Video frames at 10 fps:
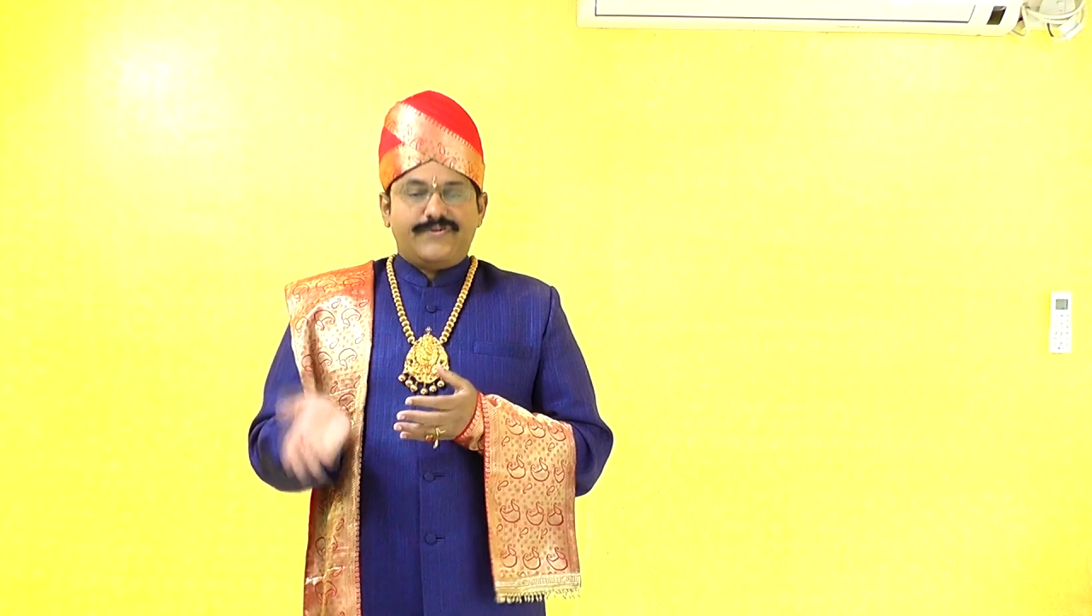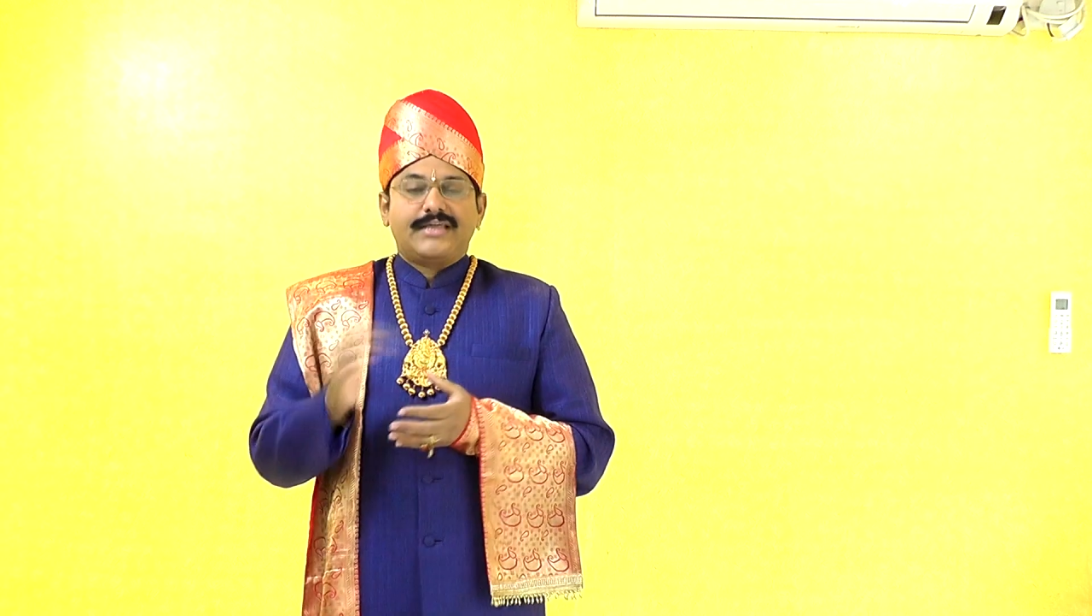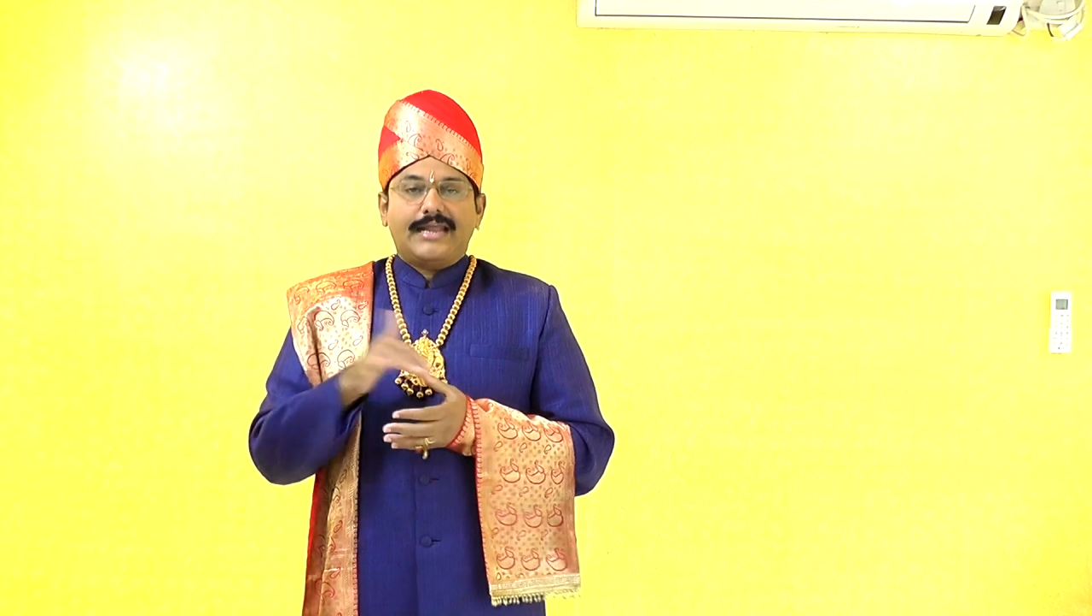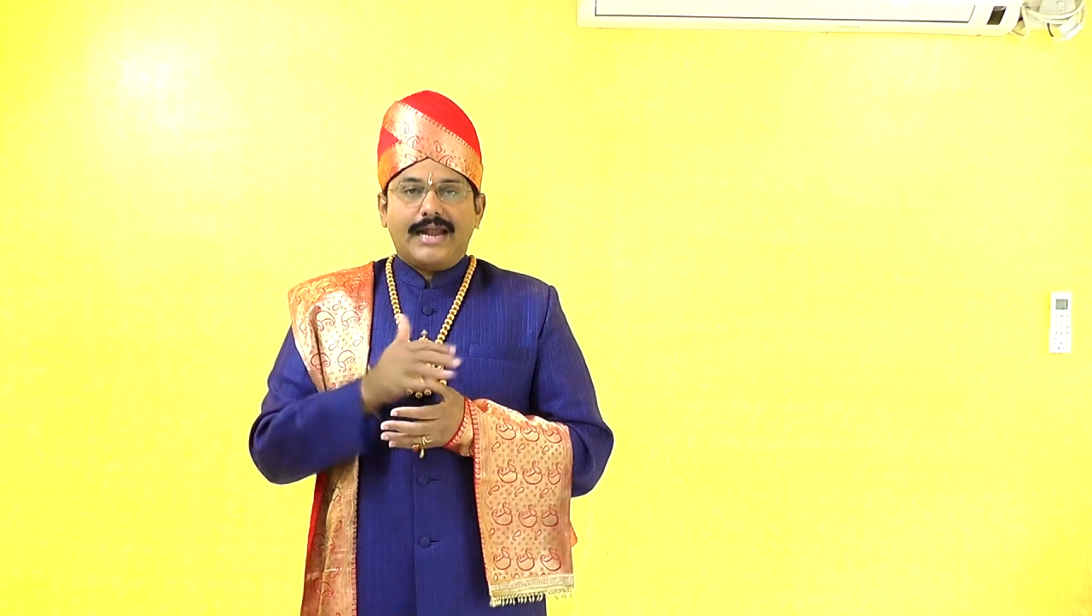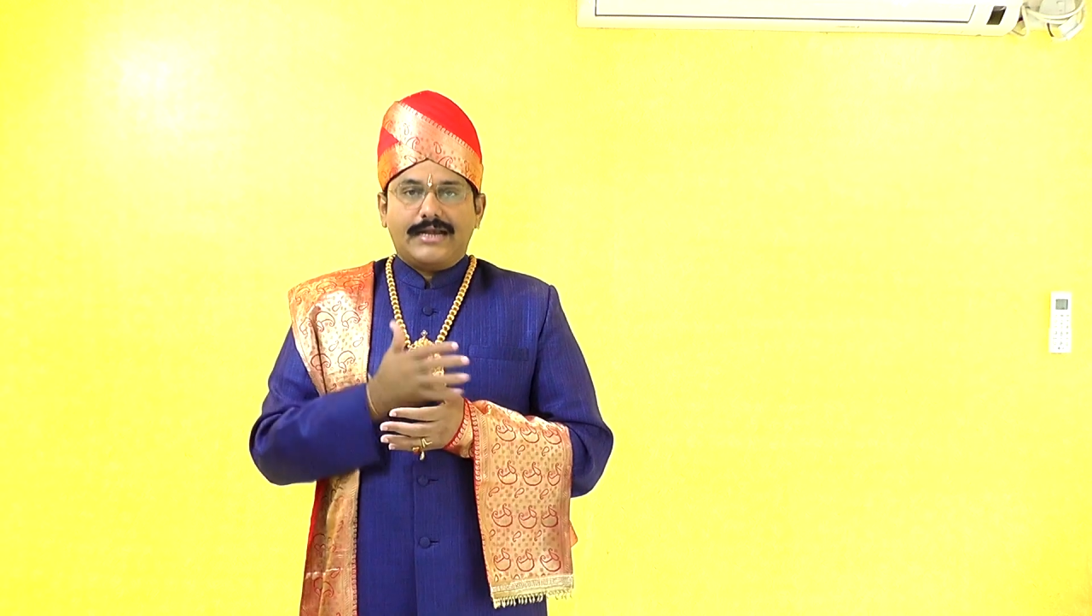for
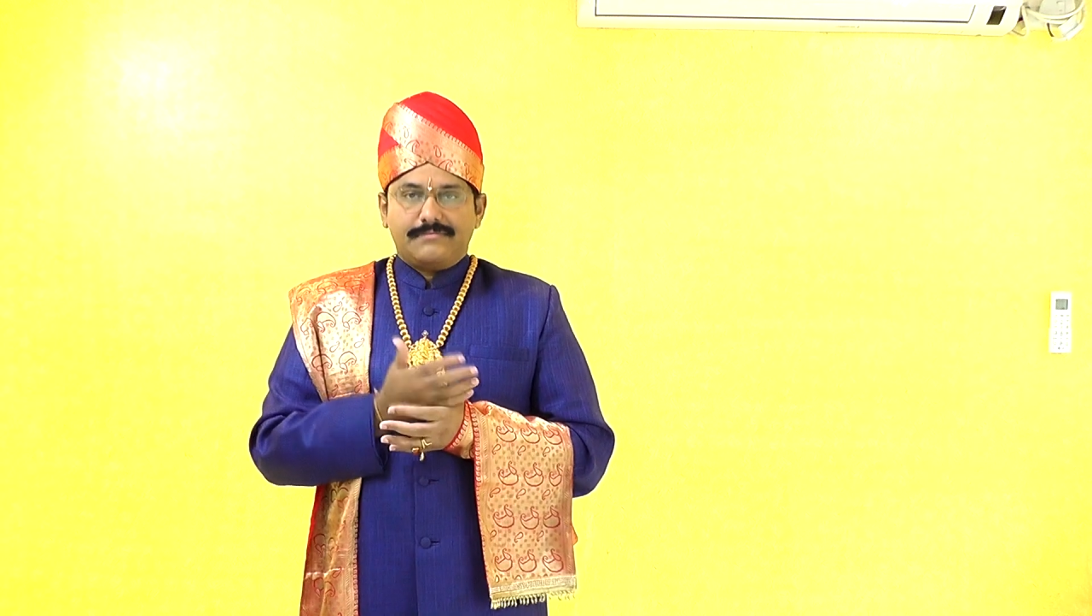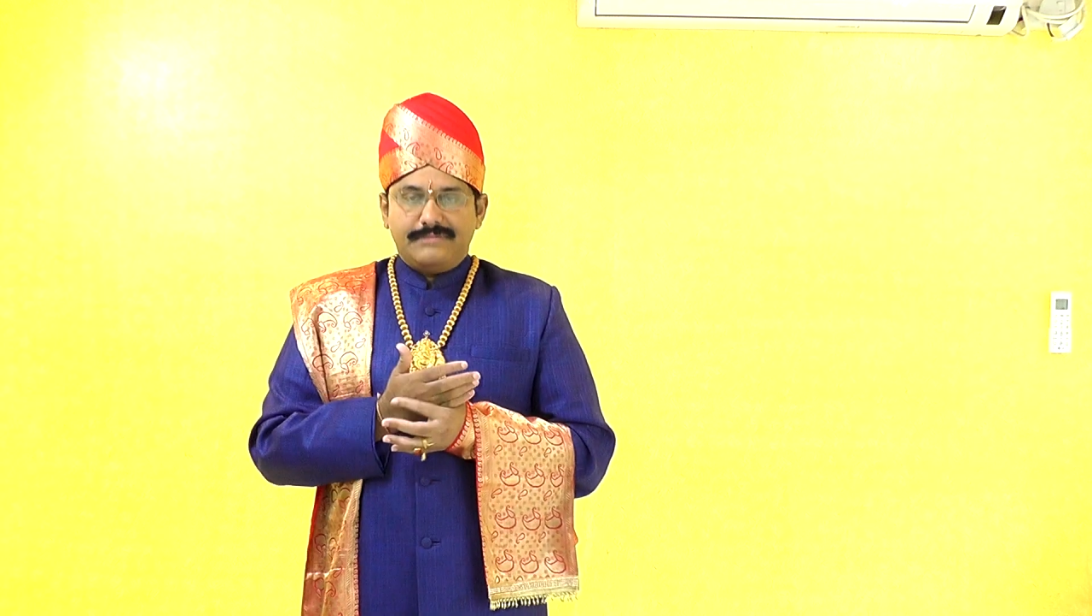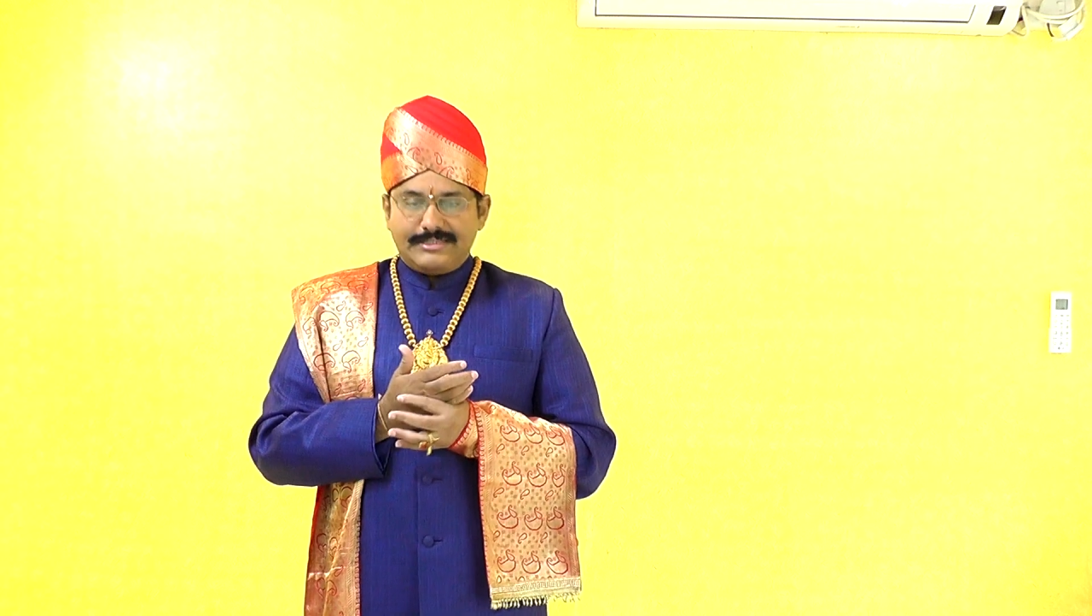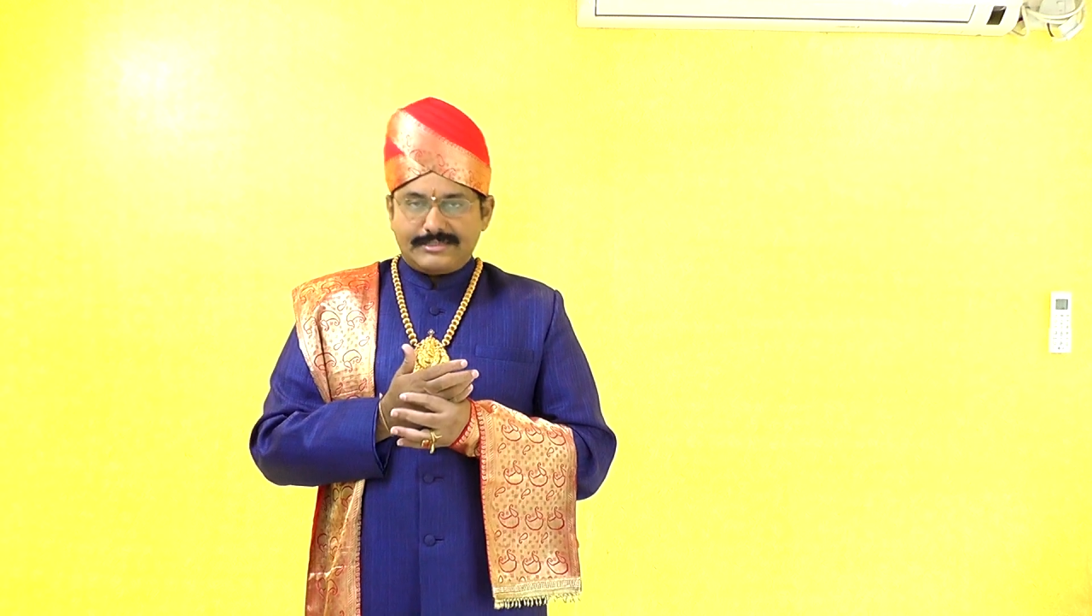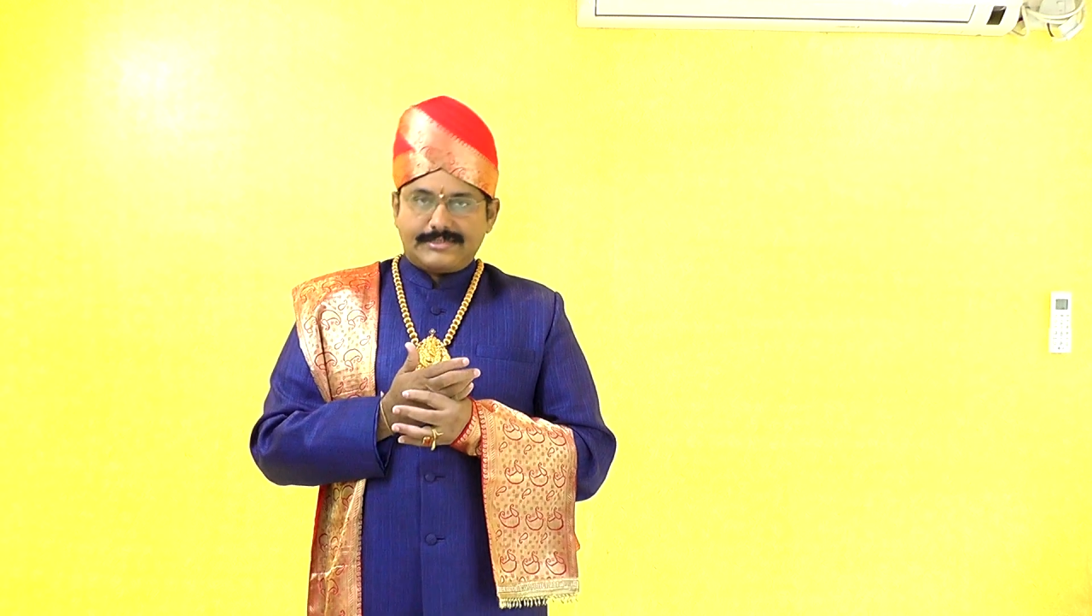the
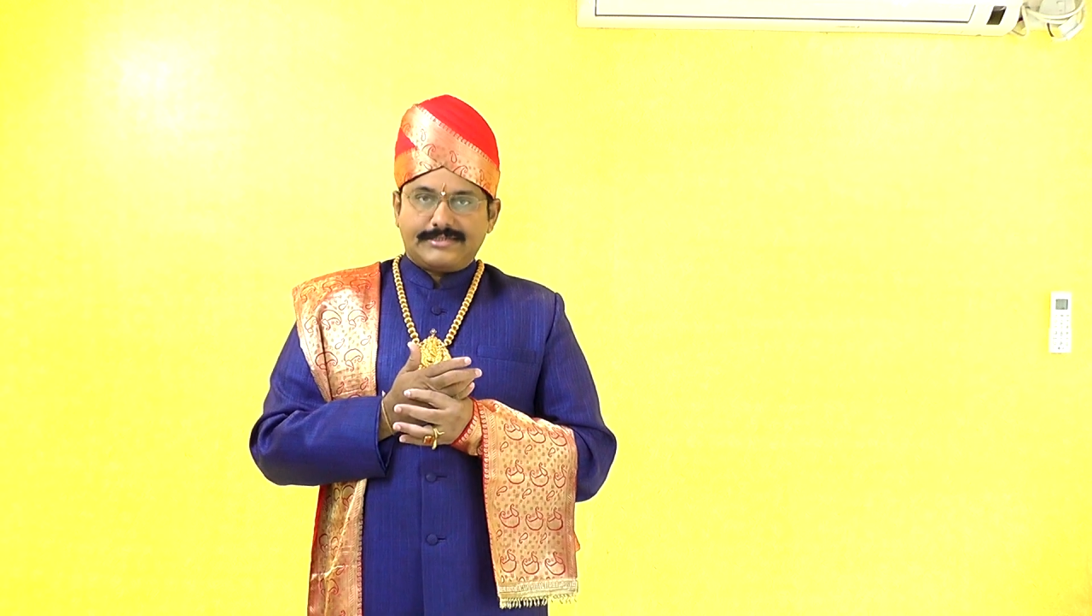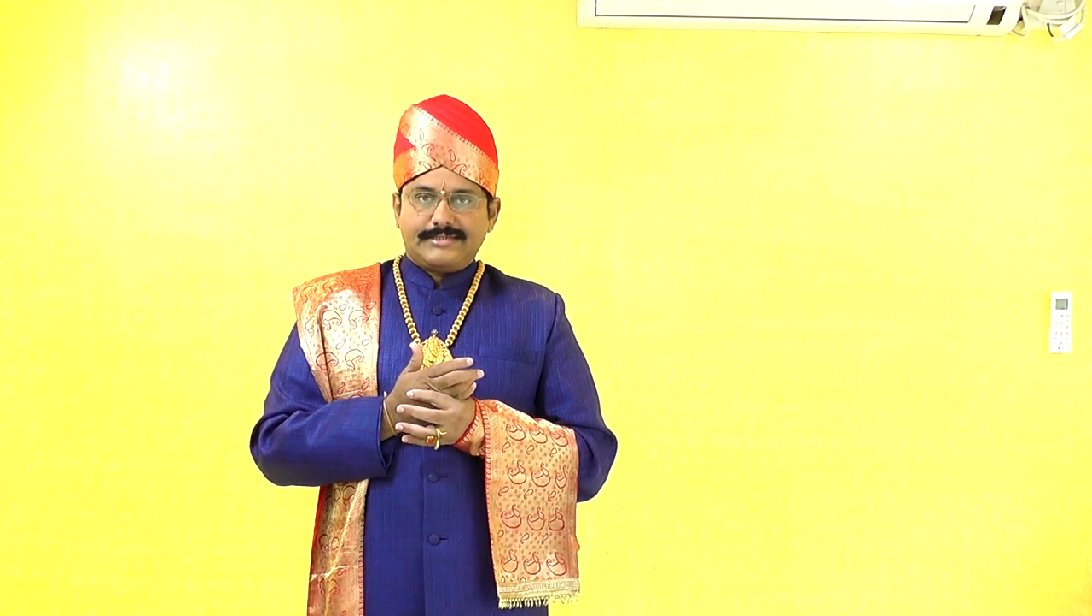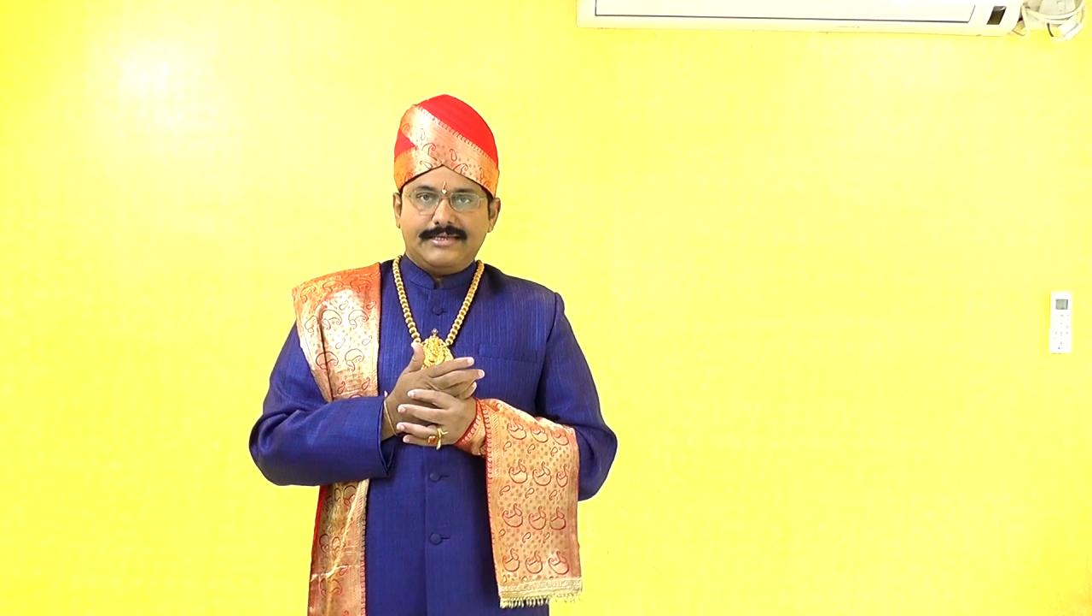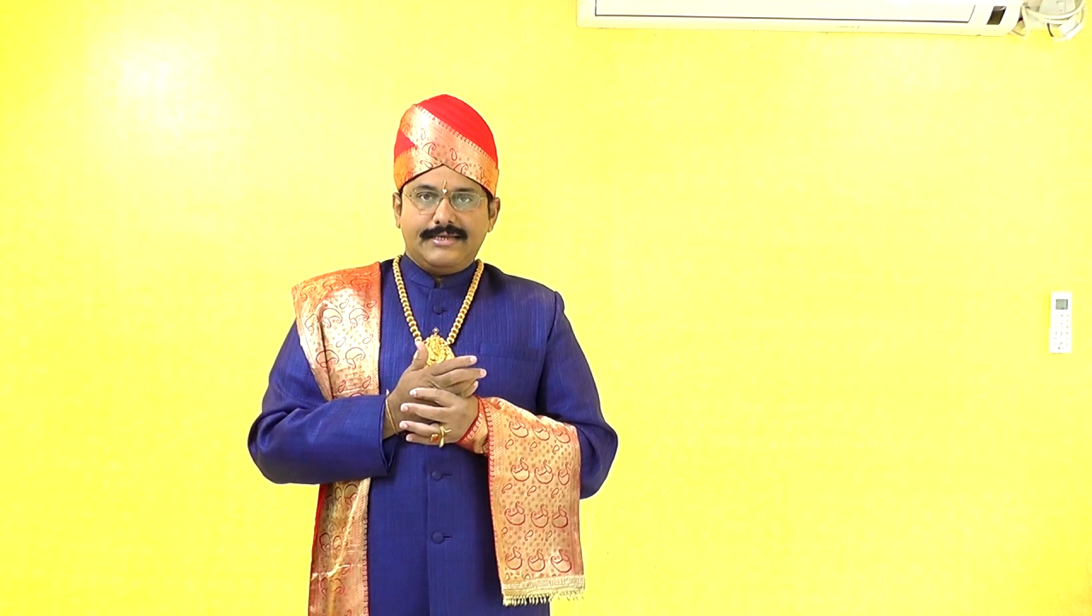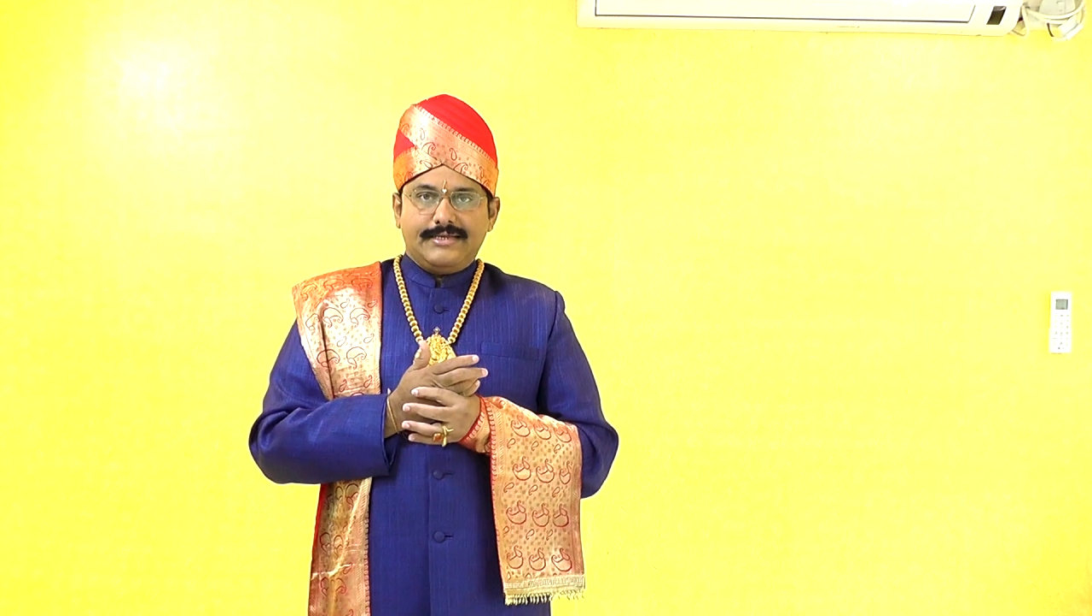
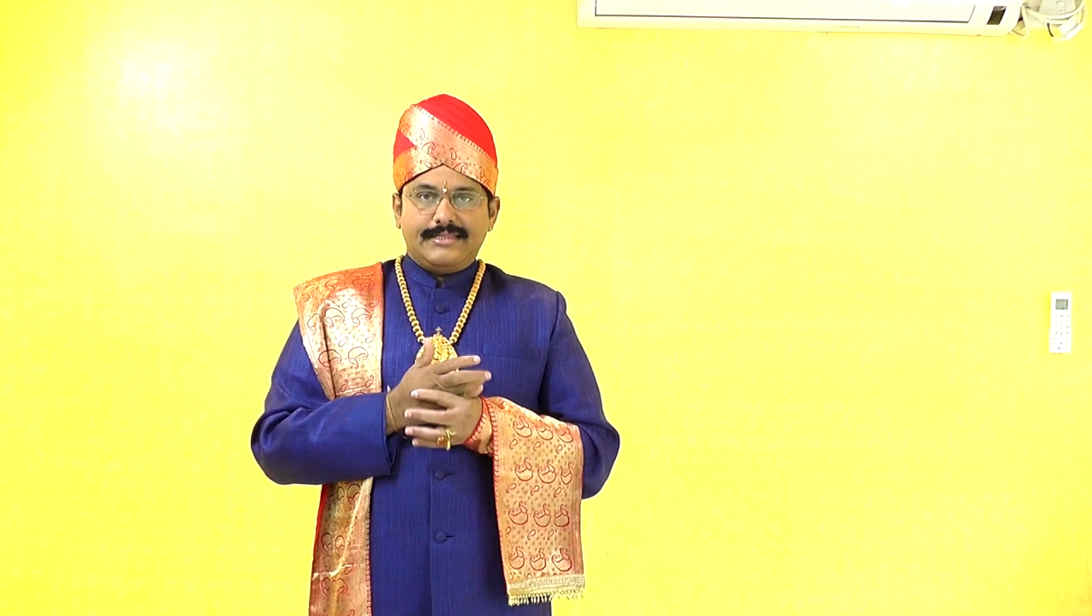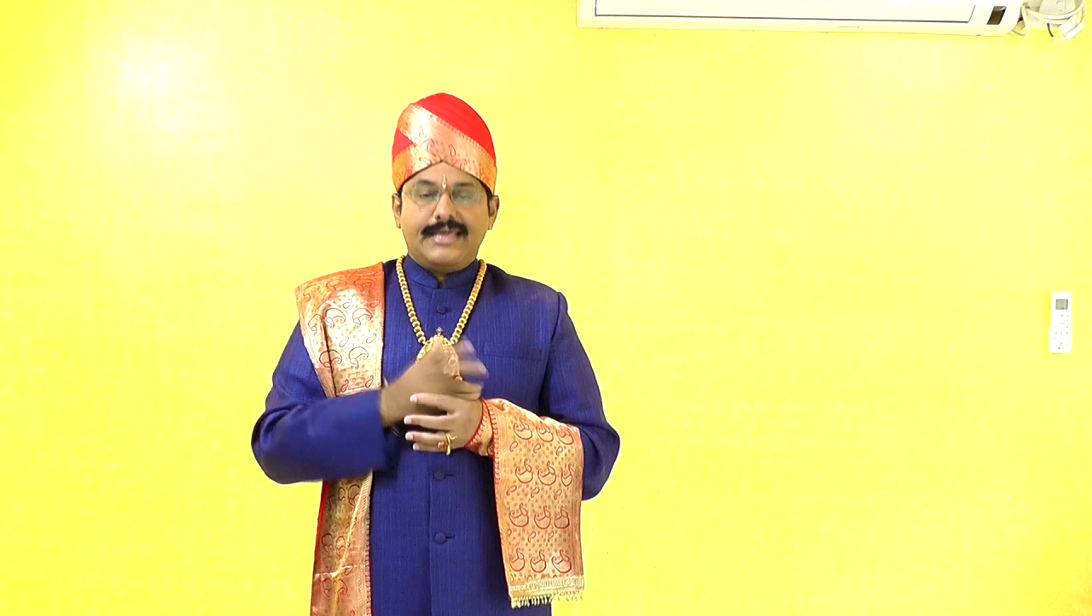anatomists,